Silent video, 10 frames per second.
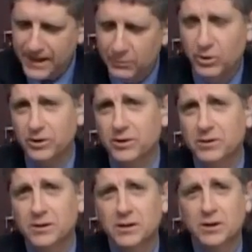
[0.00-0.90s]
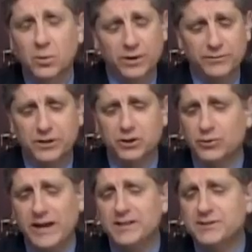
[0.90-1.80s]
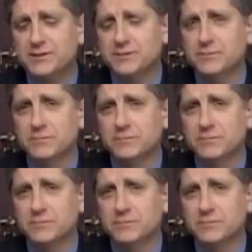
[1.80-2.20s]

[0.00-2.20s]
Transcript: And what are one of the greatest